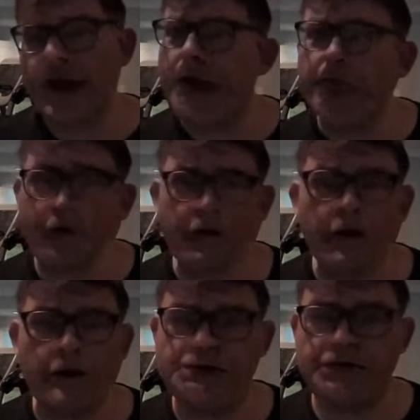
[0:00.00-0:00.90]
hit very
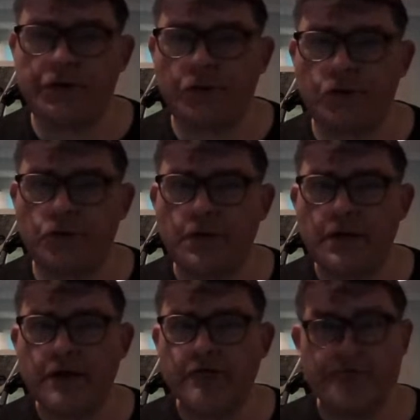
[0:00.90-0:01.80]
close to home
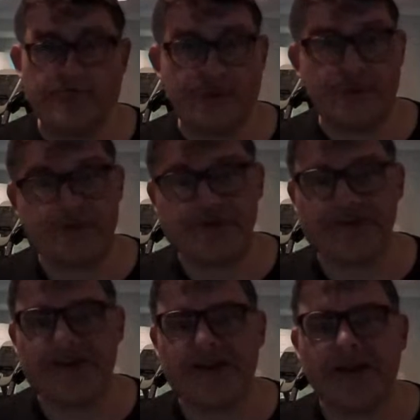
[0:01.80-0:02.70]
for me
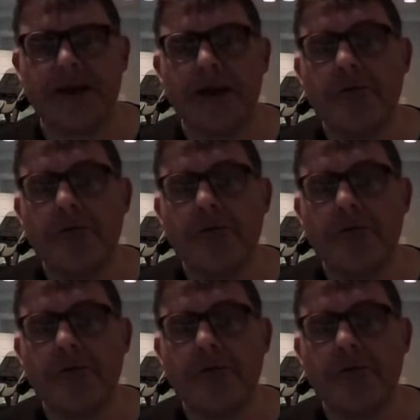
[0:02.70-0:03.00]
personally,